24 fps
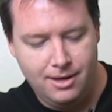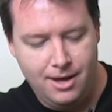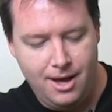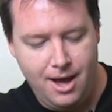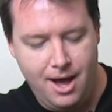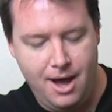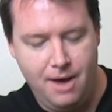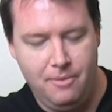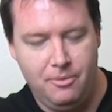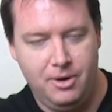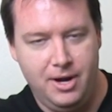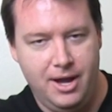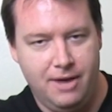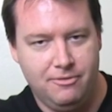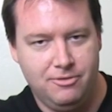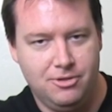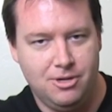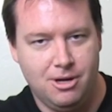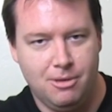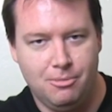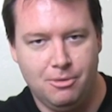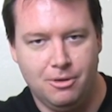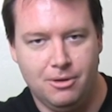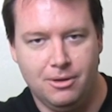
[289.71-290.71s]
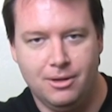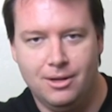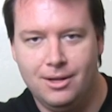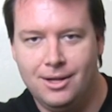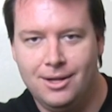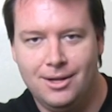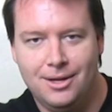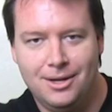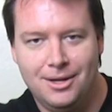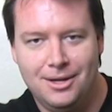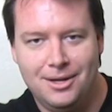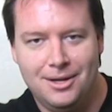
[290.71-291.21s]
I would have trouble
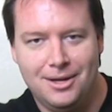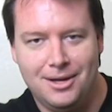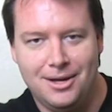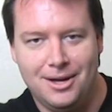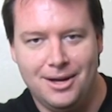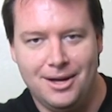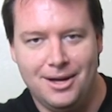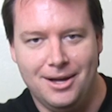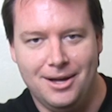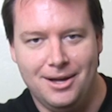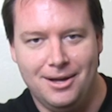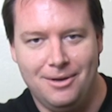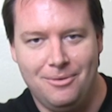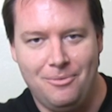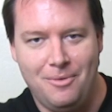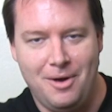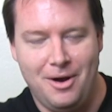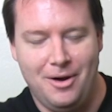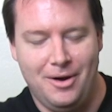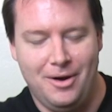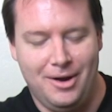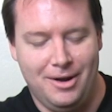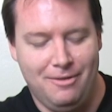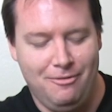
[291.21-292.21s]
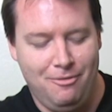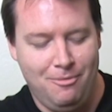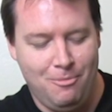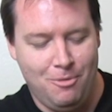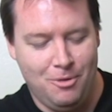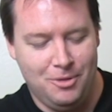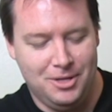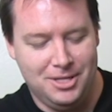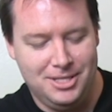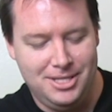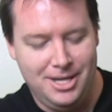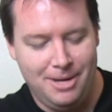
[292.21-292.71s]
wearing it for more
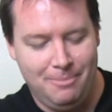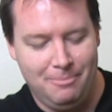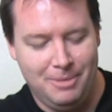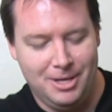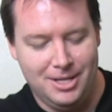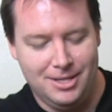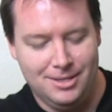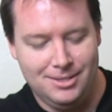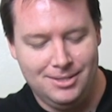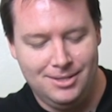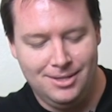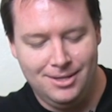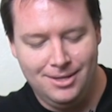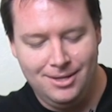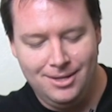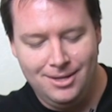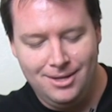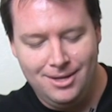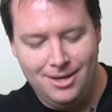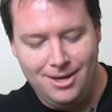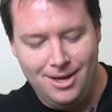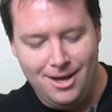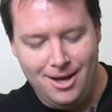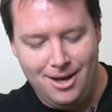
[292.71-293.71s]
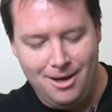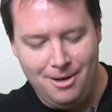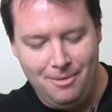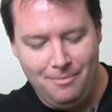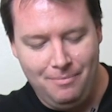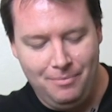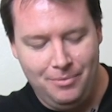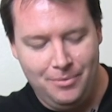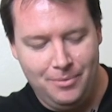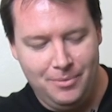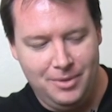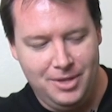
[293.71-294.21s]
than 10 minutes
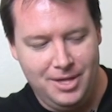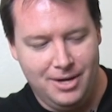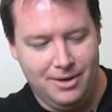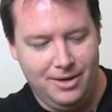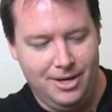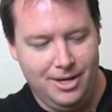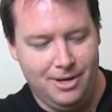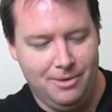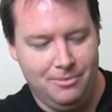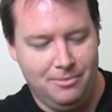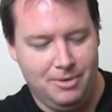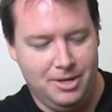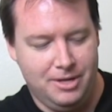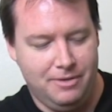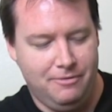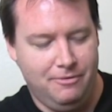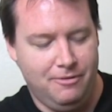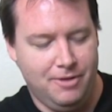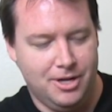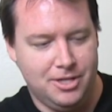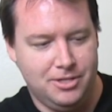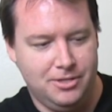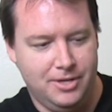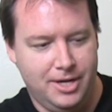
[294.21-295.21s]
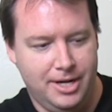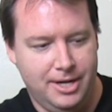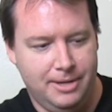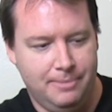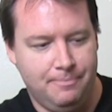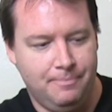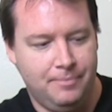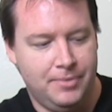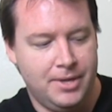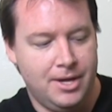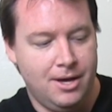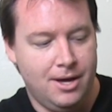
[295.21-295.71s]
without getting really frustrated.
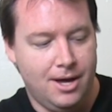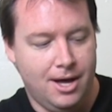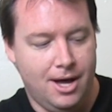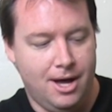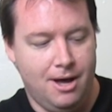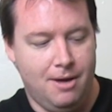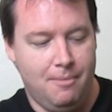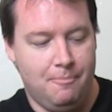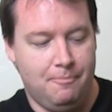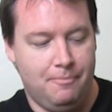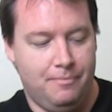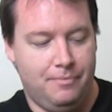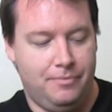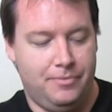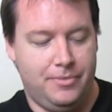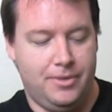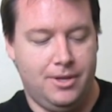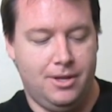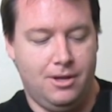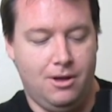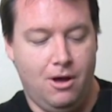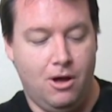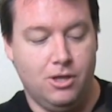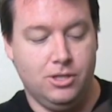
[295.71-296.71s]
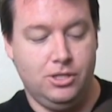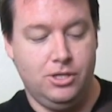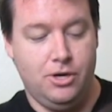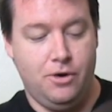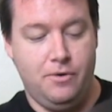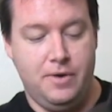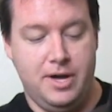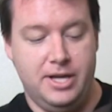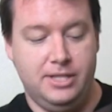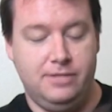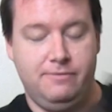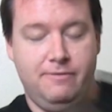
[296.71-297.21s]

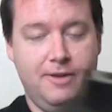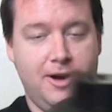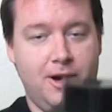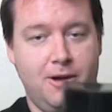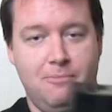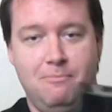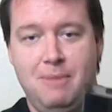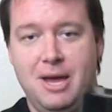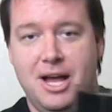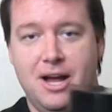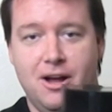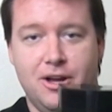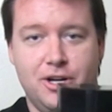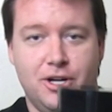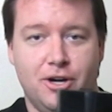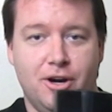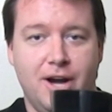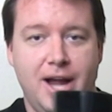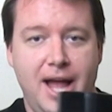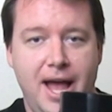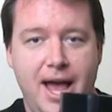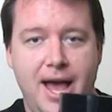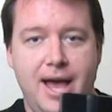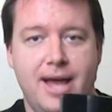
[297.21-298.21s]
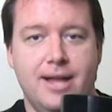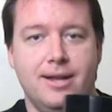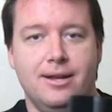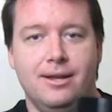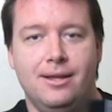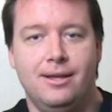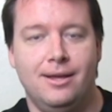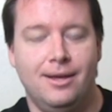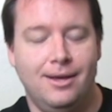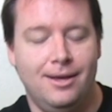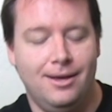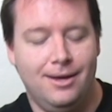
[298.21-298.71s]
Also, it's very big on your head.
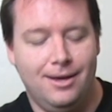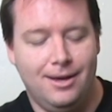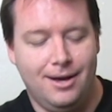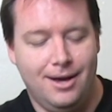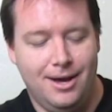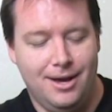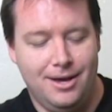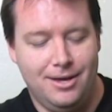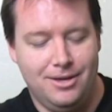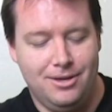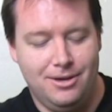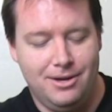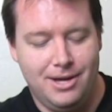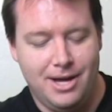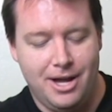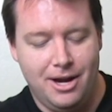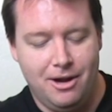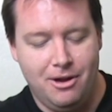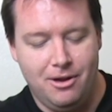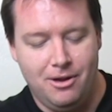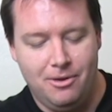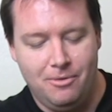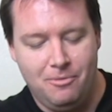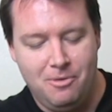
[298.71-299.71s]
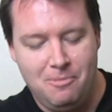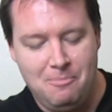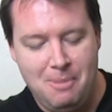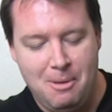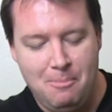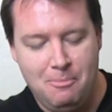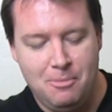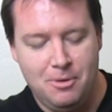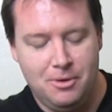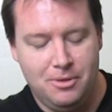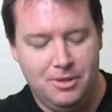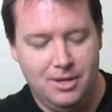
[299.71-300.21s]
You gotta
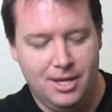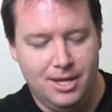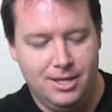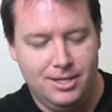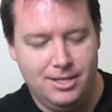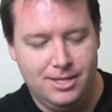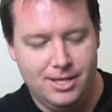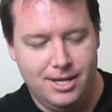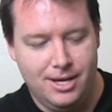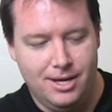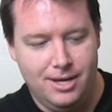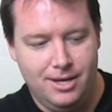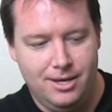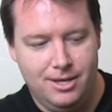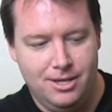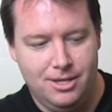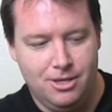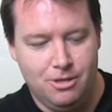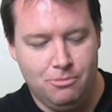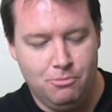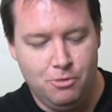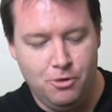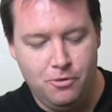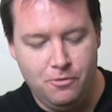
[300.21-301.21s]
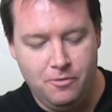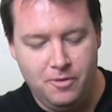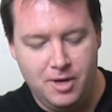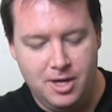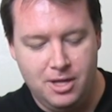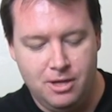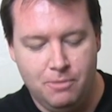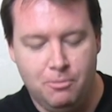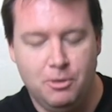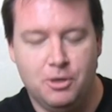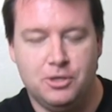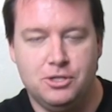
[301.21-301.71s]
remember that in the movie,
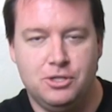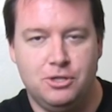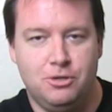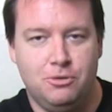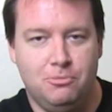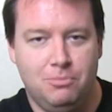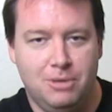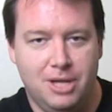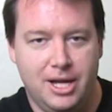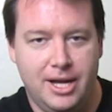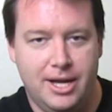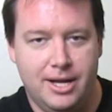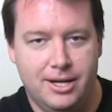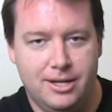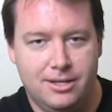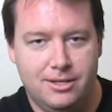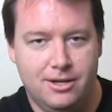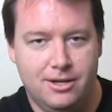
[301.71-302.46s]
the person who played